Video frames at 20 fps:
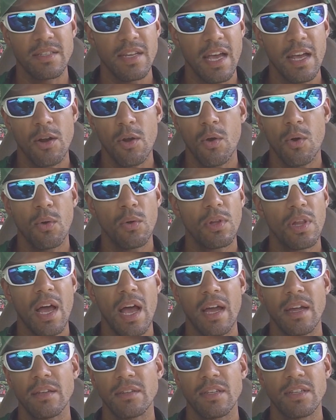Not a whole
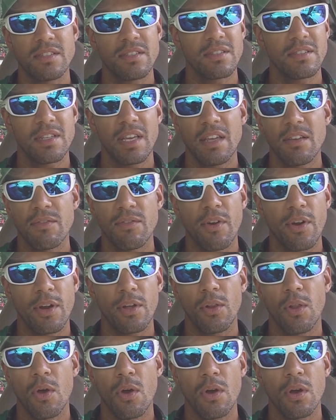lot. It doesn't take
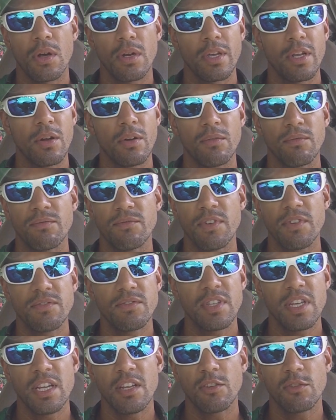very long, you know,
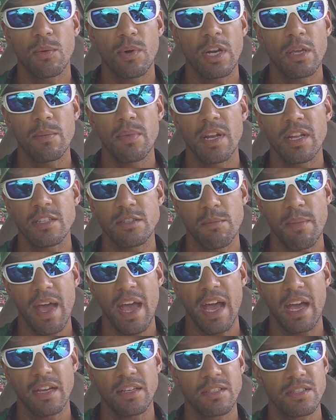15-20 minutes
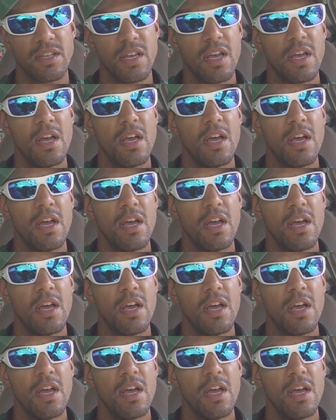max